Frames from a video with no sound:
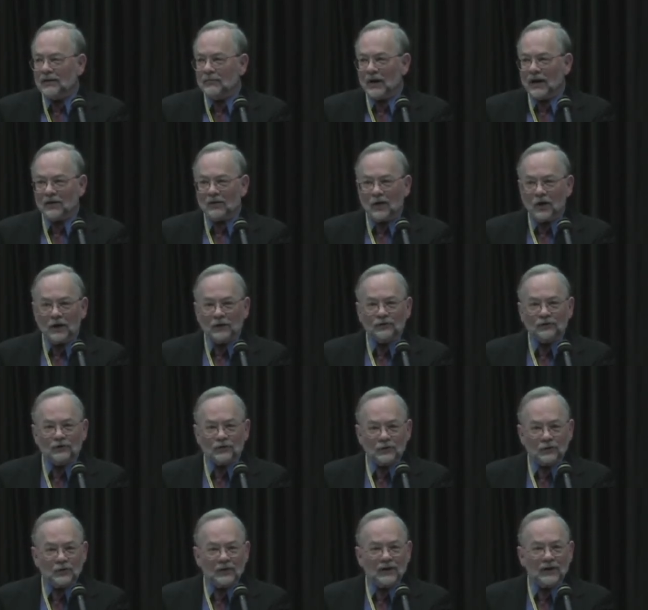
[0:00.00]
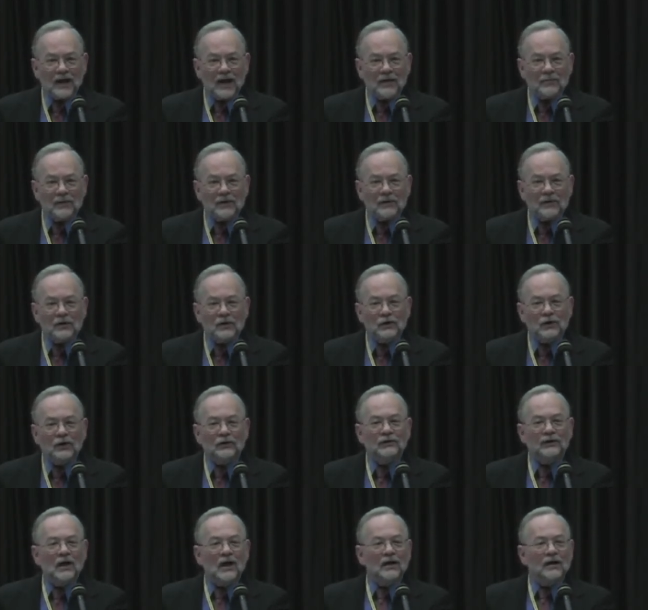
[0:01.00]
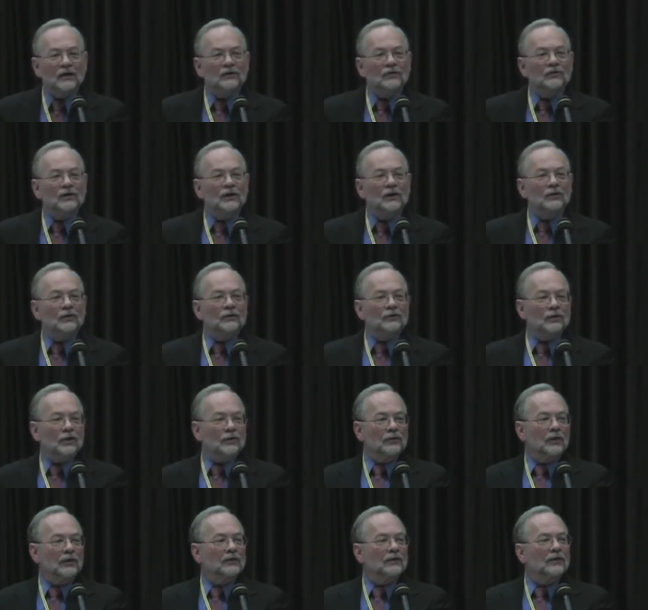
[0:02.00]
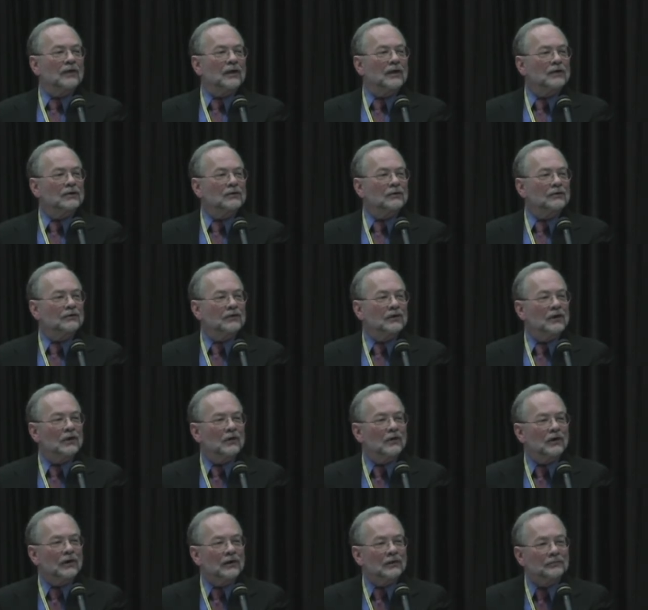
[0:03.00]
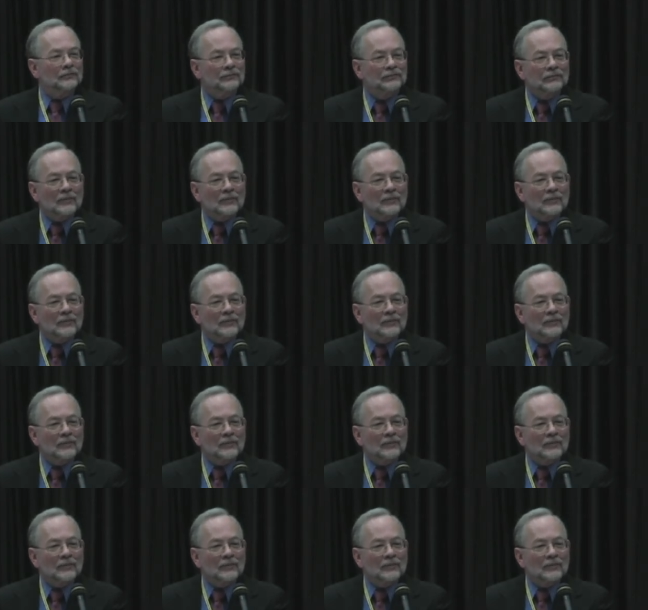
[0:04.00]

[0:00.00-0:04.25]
and my lawsuit had been shut down and sealed as a threat to national security,